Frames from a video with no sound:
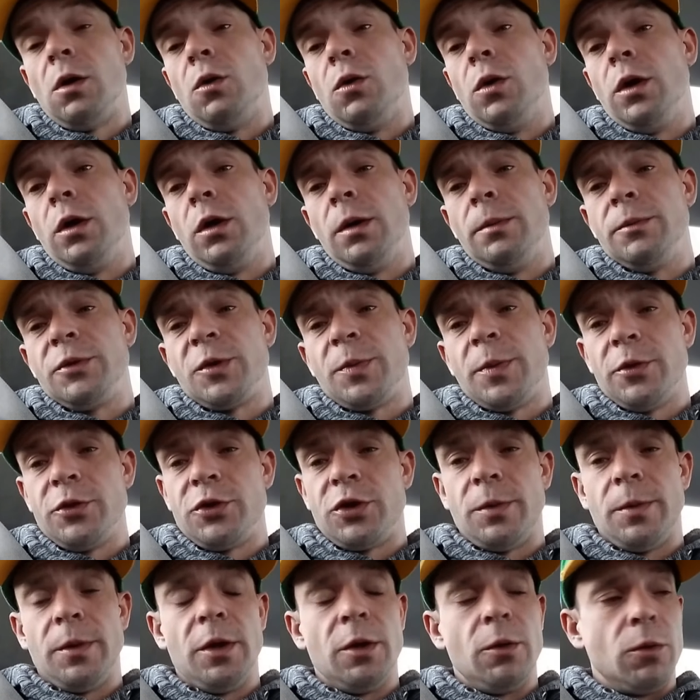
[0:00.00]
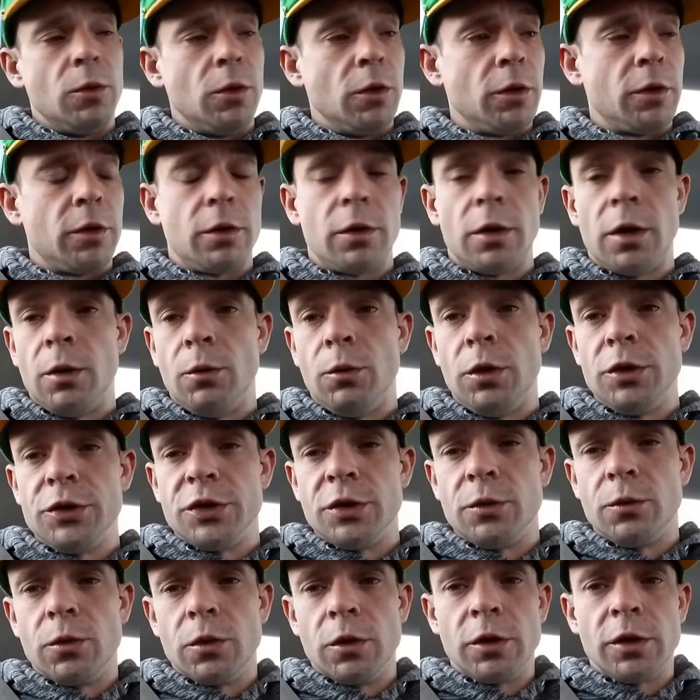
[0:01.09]
Well, I'm supposed to be at work. I was
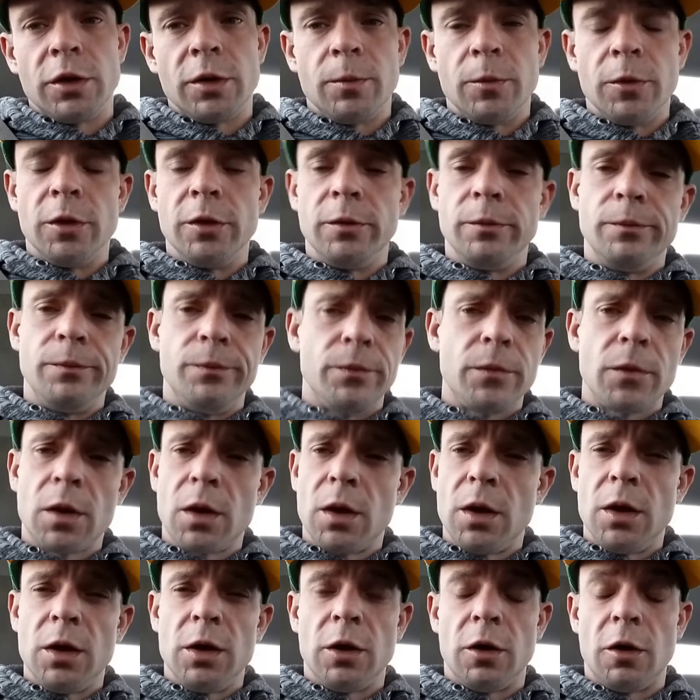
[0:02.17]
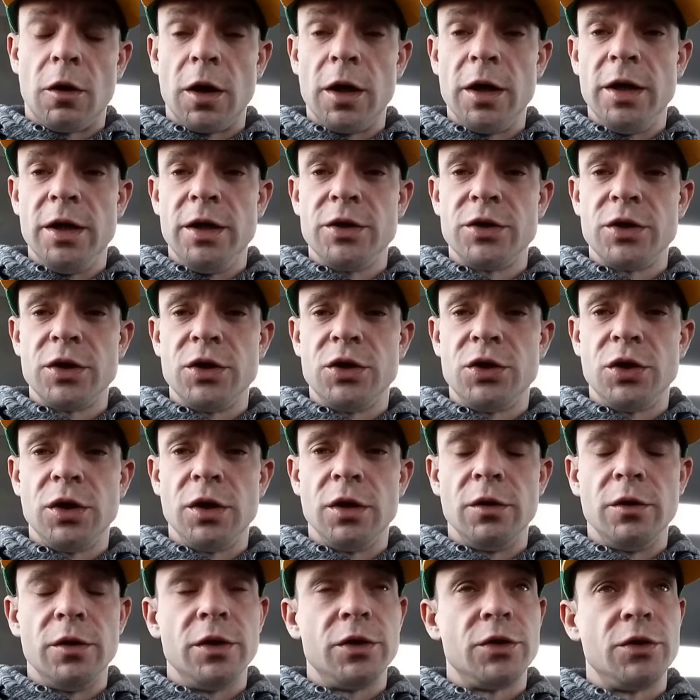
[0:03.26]
at work, but crazy
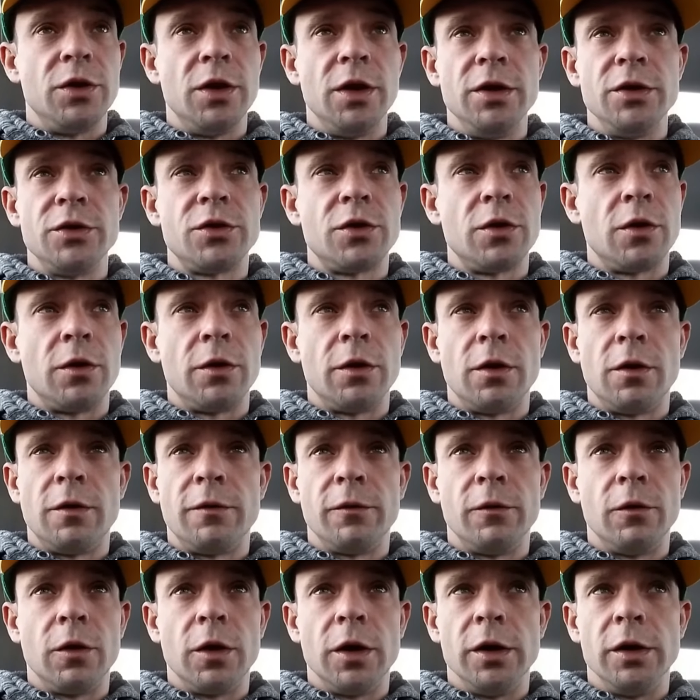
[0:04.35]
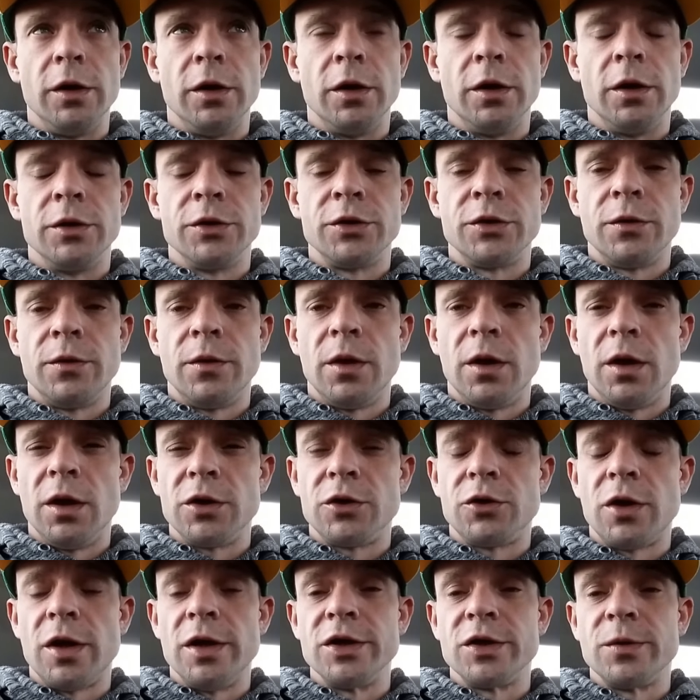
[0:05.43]
shit this day's starting off great, guys. I
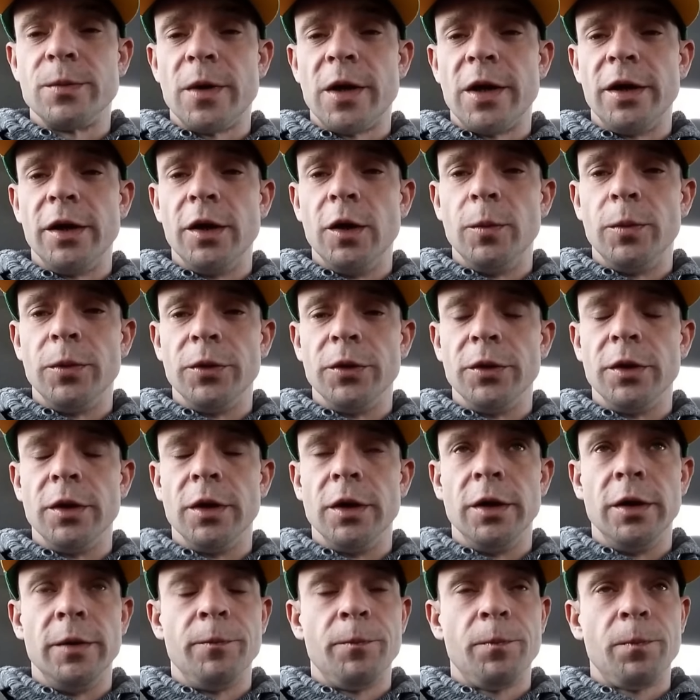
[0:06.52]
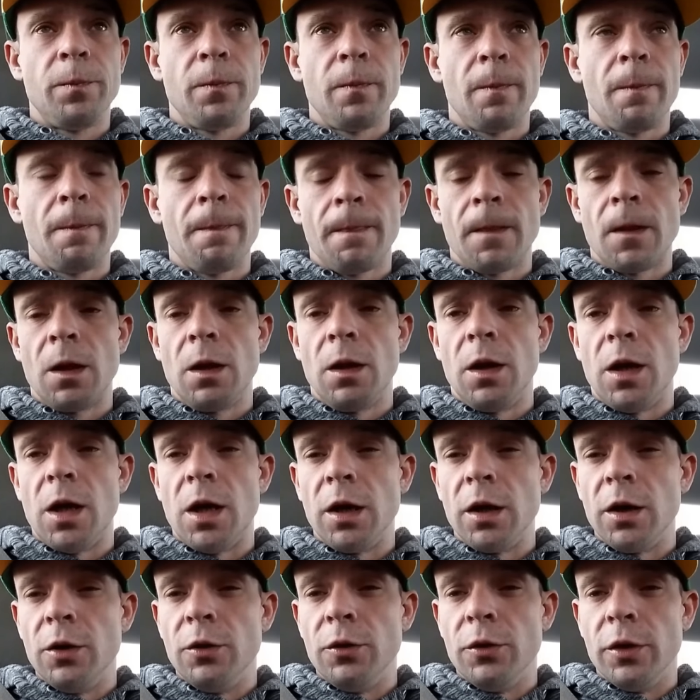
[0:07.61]
was training somebody open today.
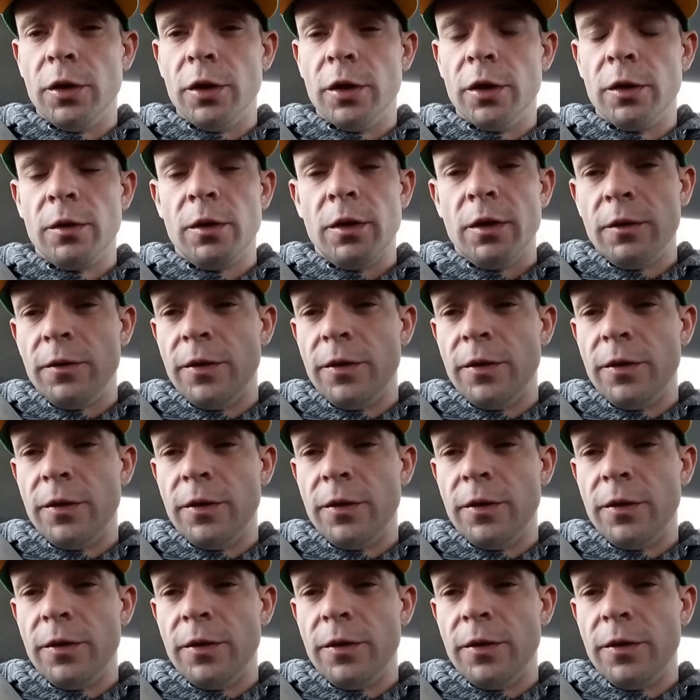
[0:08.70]
I go there.